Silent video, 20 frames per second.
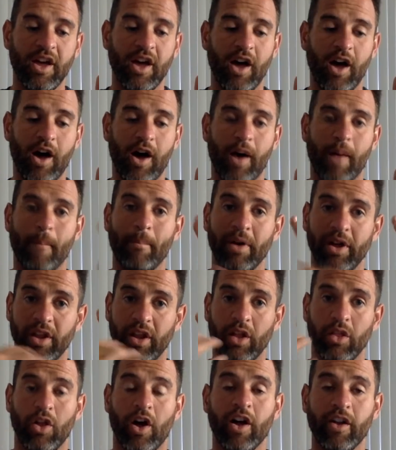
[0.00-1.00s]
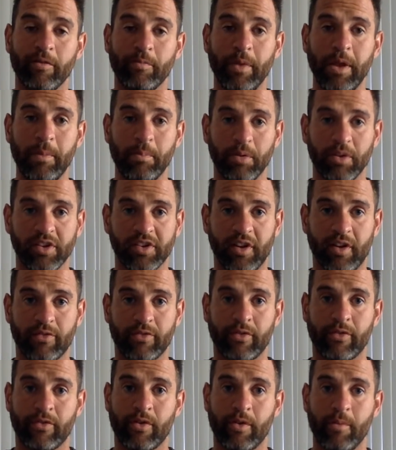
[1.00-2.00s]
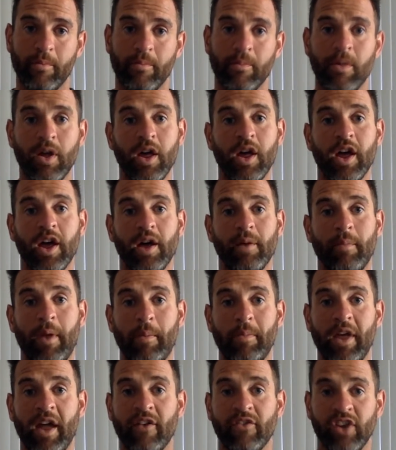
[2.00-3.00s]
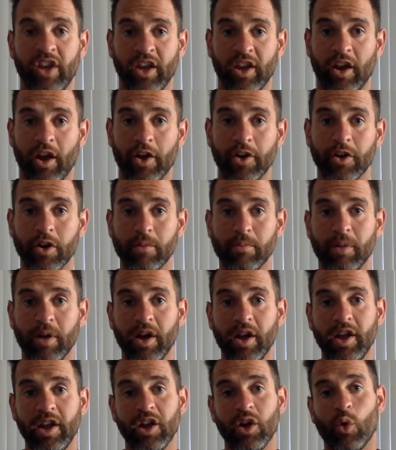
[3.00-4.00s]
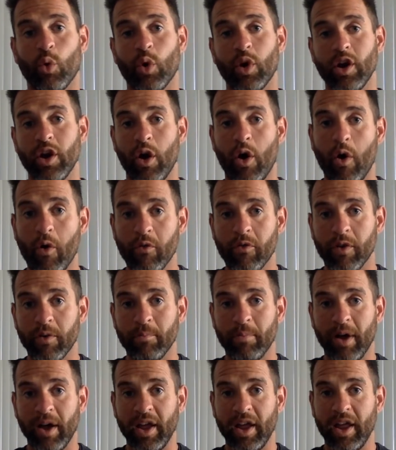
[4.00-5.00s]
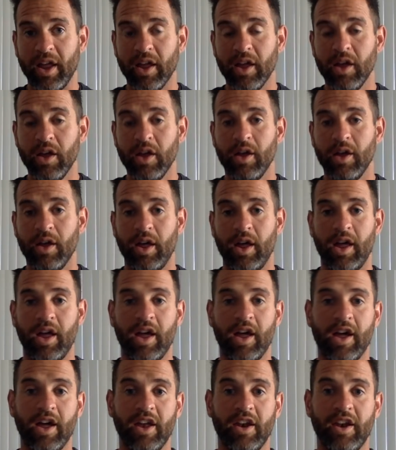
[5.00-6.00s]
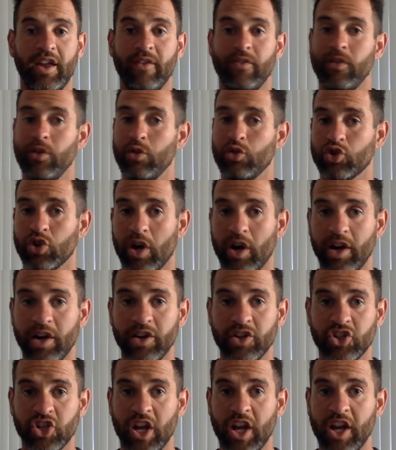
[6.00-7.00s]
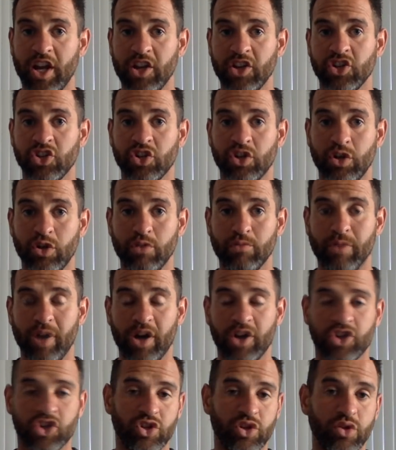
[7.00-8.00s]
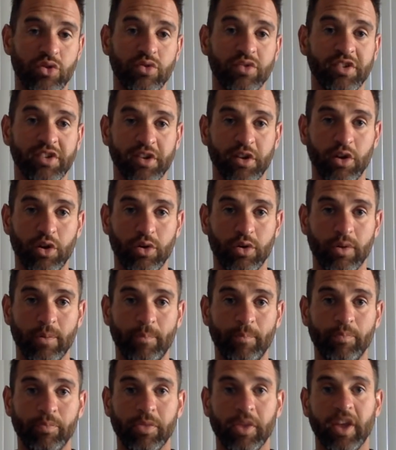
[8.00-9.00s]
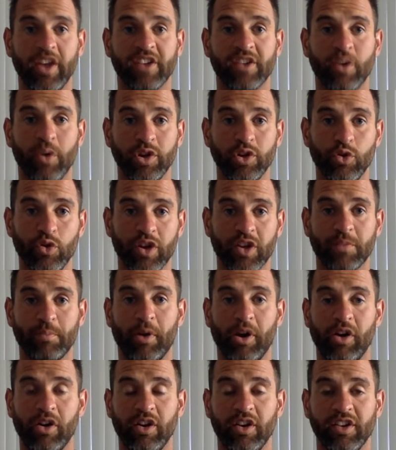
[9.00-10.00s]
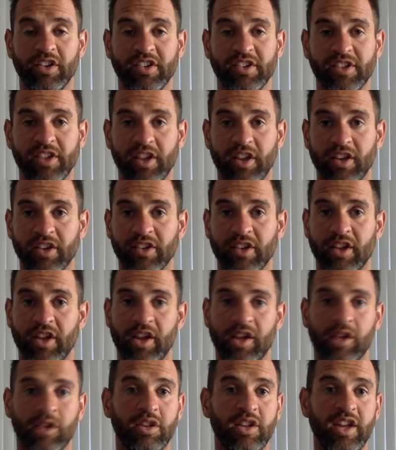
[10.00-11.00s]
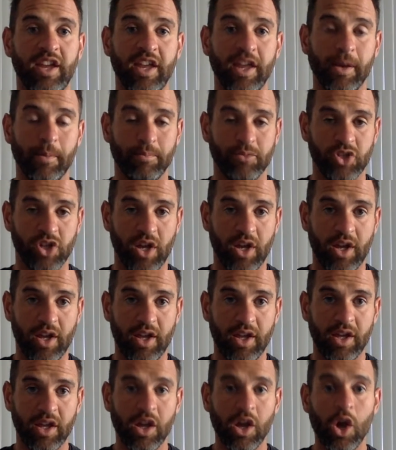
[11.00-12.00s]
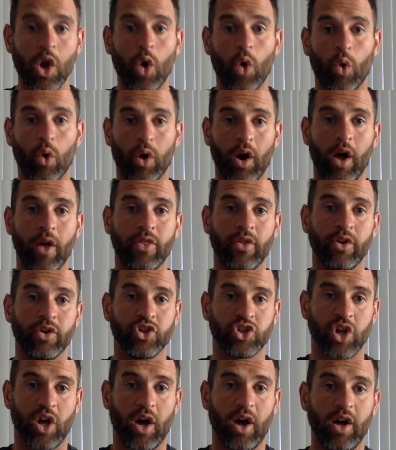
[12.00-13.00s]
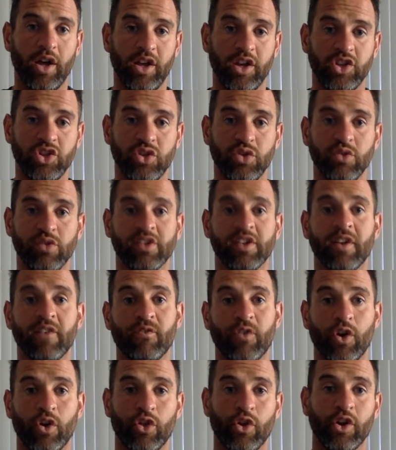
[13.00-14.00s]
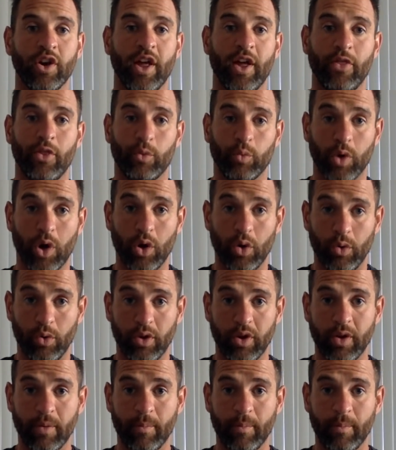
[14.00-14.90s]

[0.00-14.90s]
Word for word: Um, but a lot of people suffer from maybe having an underbite or an overbite. And if you try to change too much too soon, it's going to experience things like TMJ or other jaw issues further down the road.